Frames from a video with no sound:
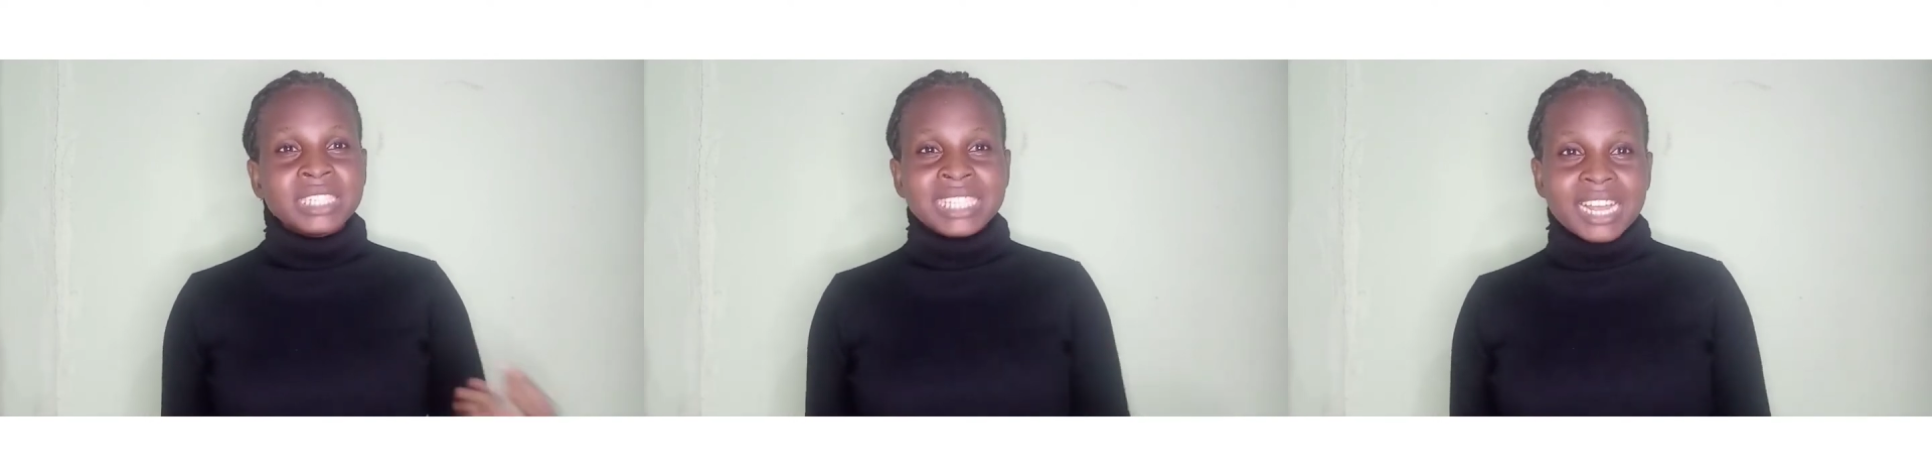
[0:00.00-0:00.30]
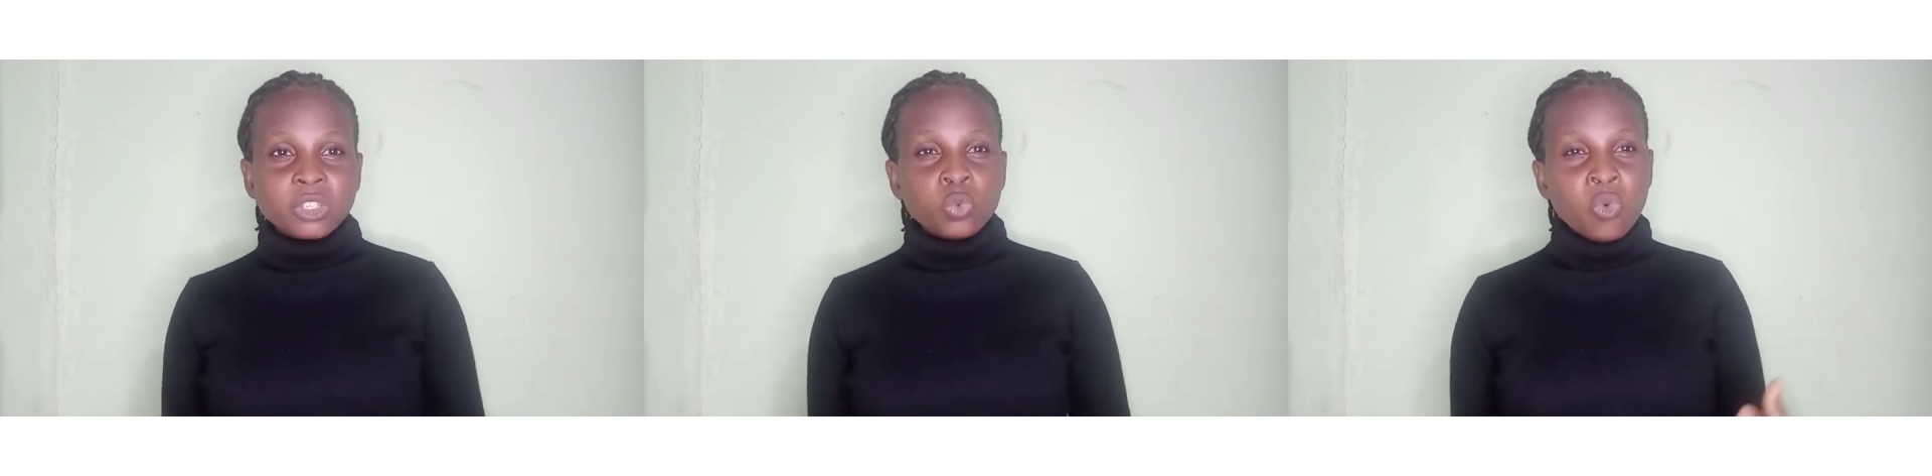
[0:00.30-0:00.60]

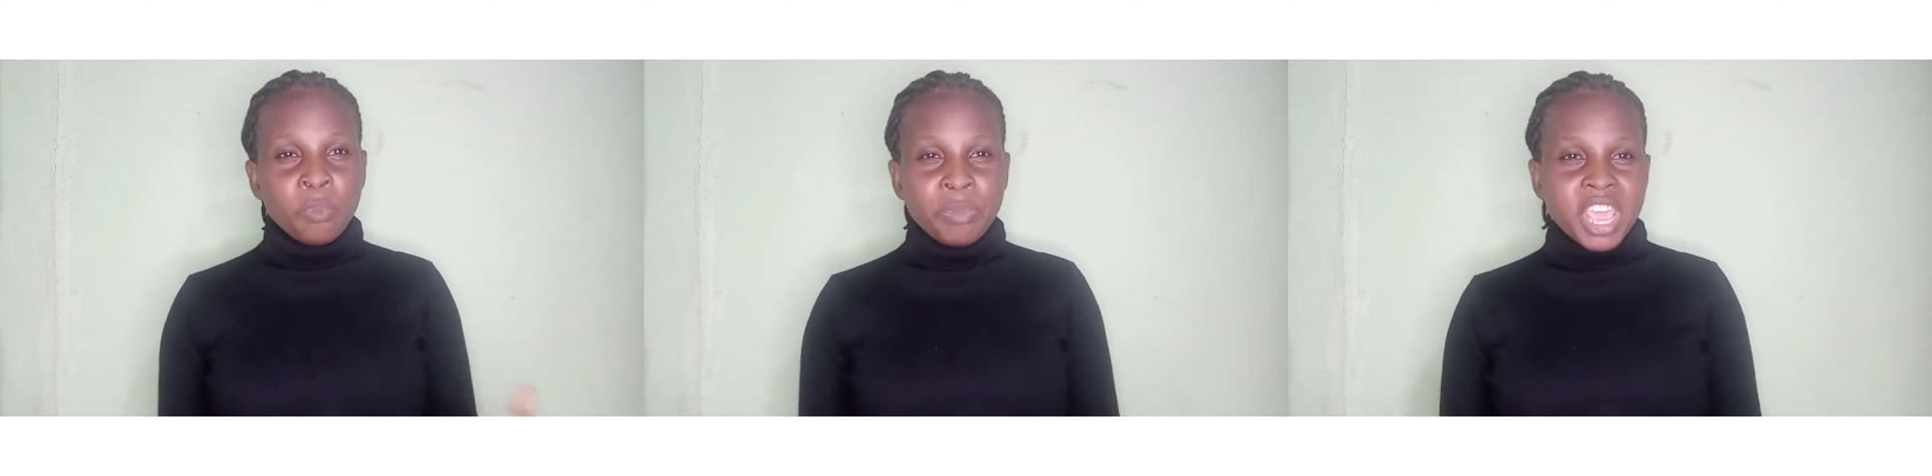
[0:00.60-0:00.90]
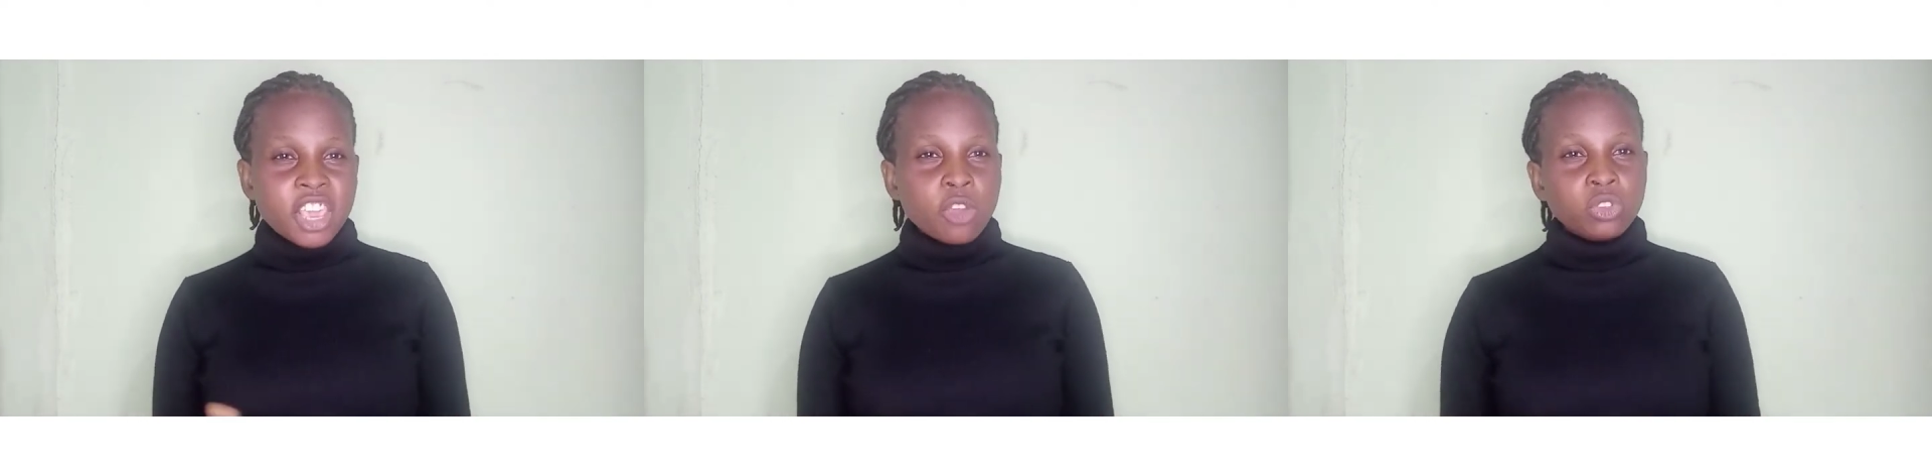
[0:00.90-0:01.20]
that will
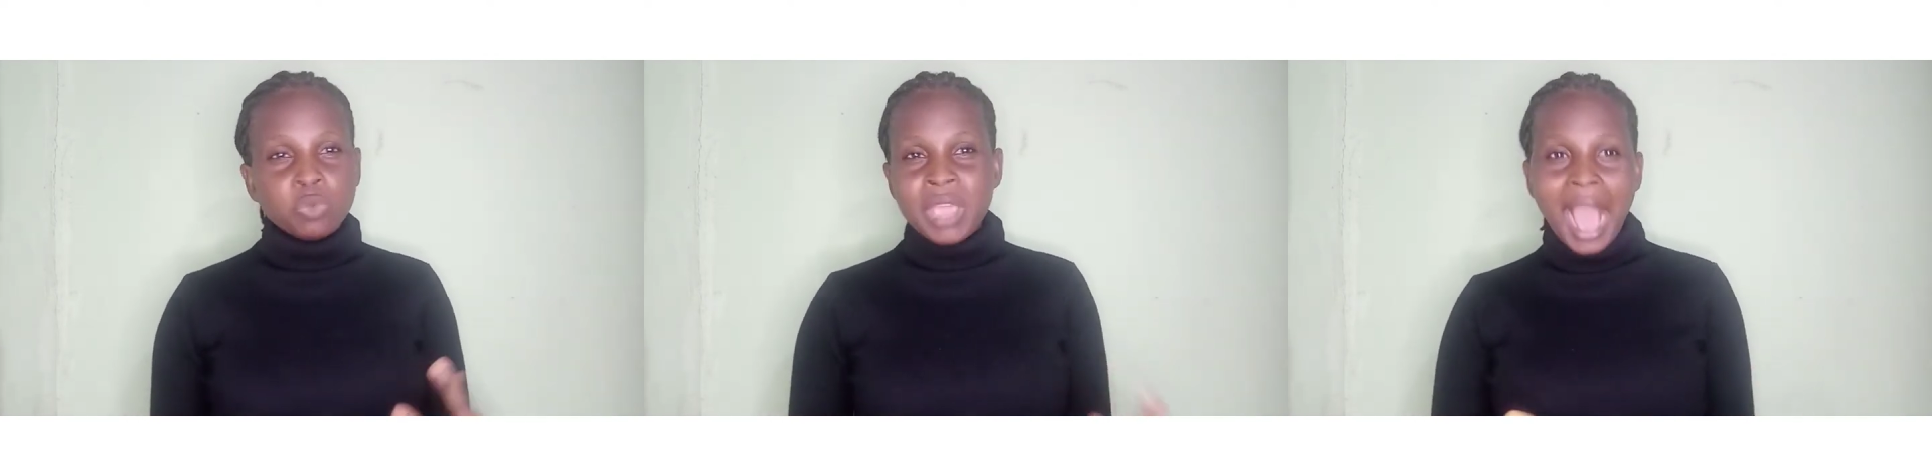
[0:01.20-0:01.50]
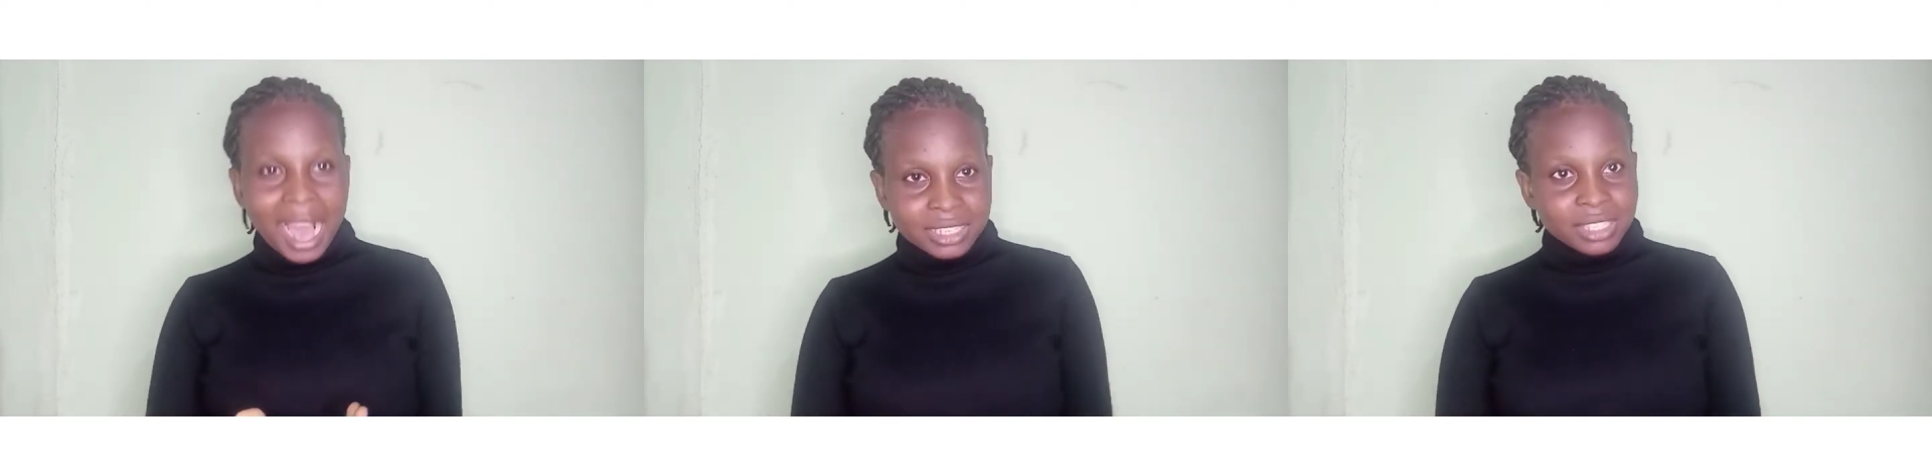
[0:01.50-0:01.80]
make you to be
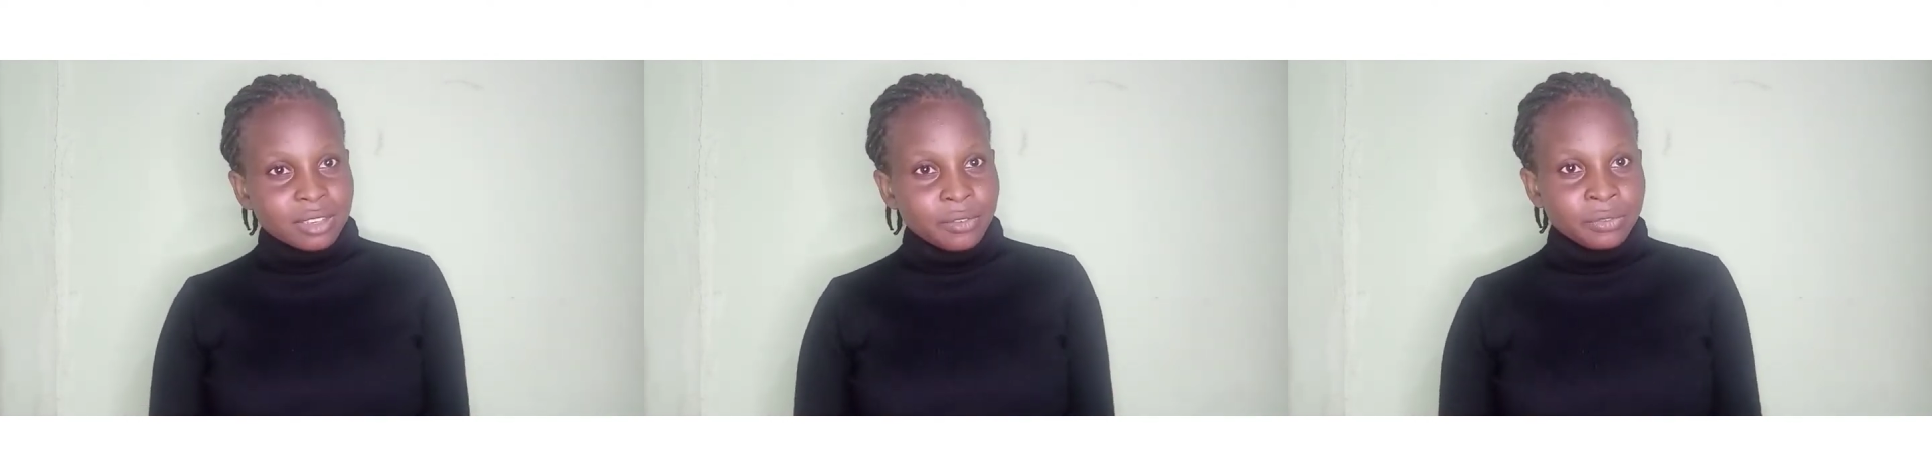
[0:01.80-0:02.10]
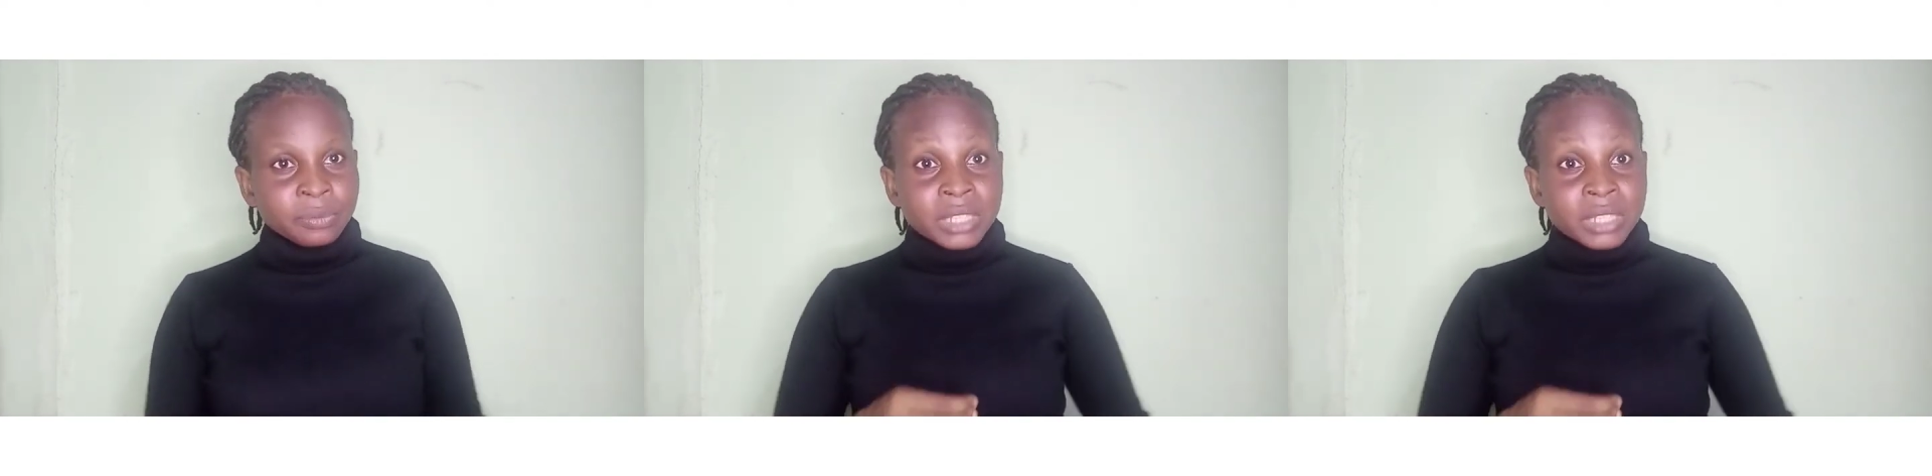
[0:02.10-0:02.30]
active.